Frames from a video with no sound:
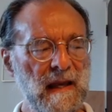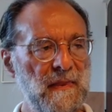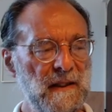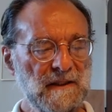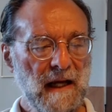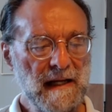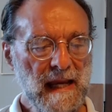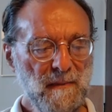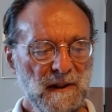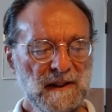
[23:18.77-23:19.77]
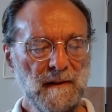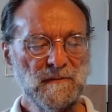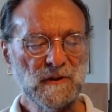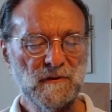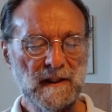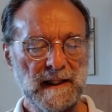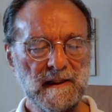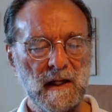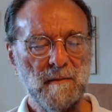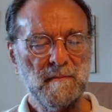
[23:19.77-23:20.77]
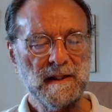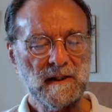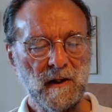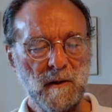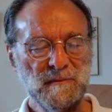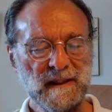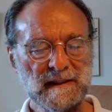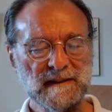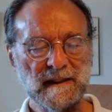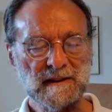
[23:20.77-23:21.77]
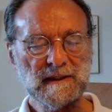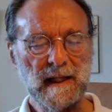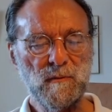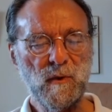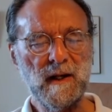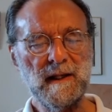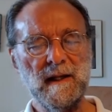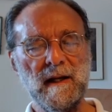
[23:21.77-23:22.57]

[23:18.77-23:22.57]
This enabled him to relate mental objects in the same way